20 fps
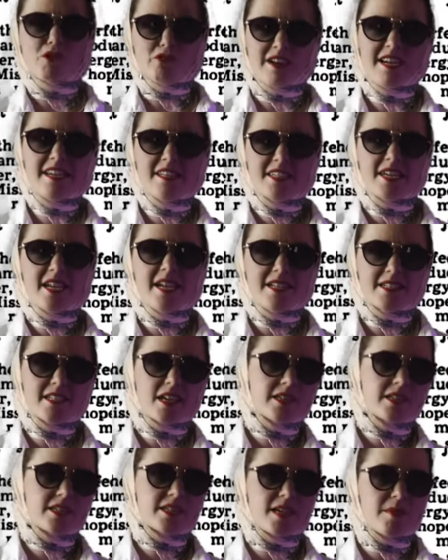green tea
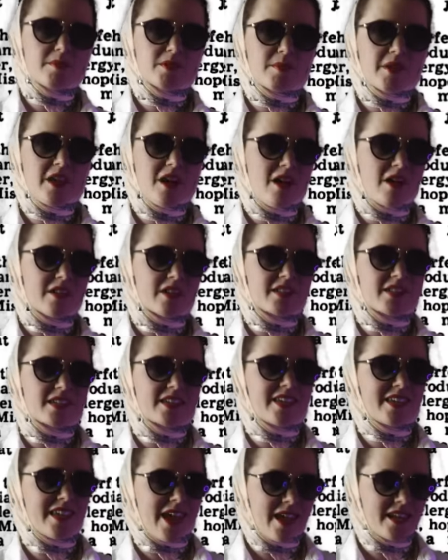does seem to be harder to
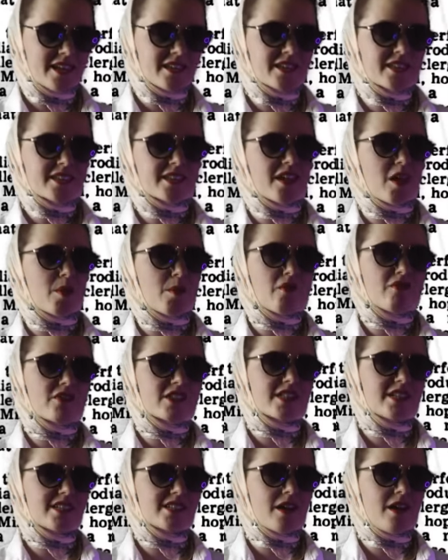get. Um,
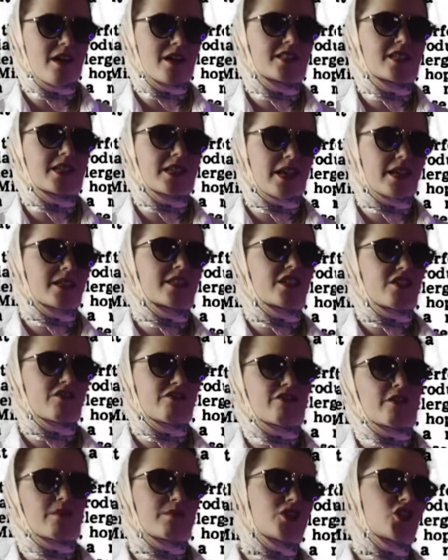obviously, it's hard to get stuff
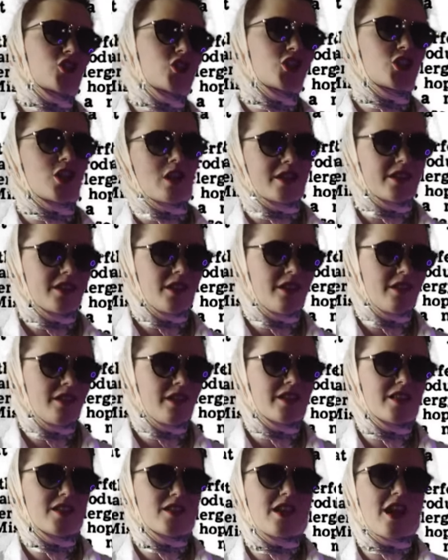from China
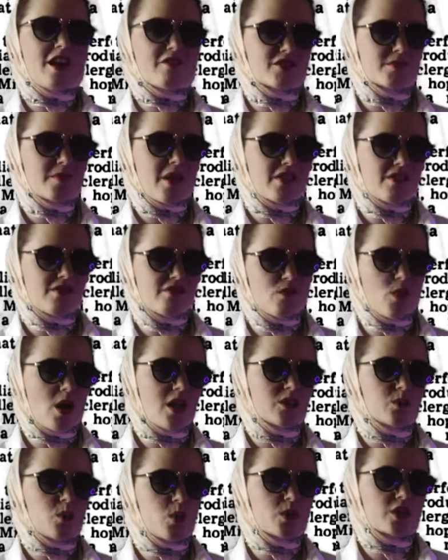in the aftermath of
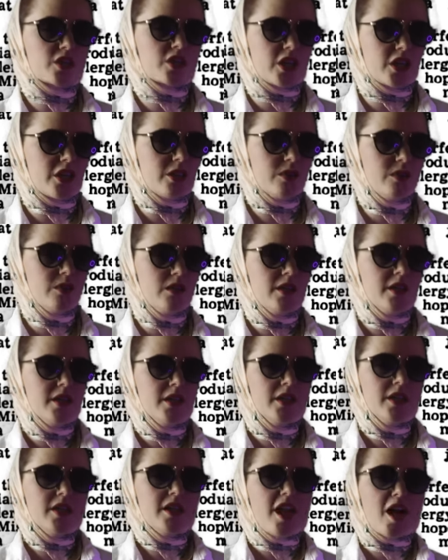World War II,
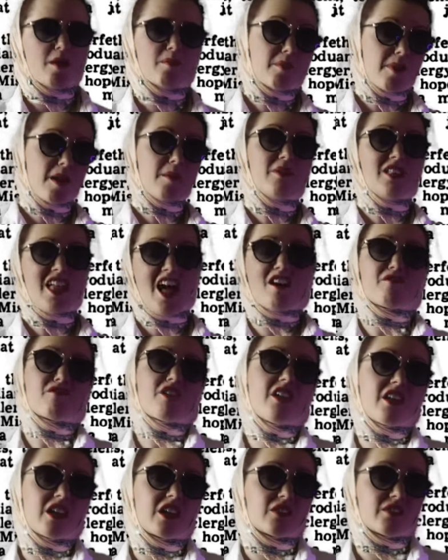uh, but people have
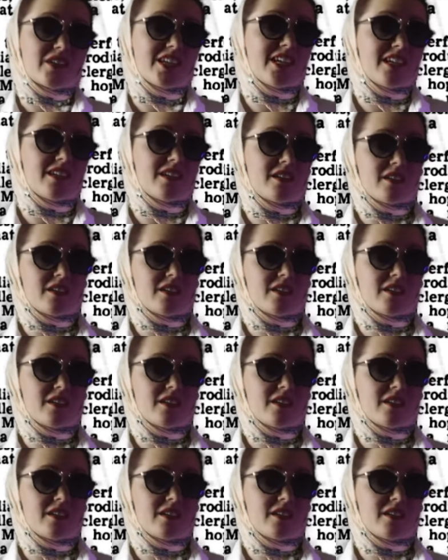heard of it.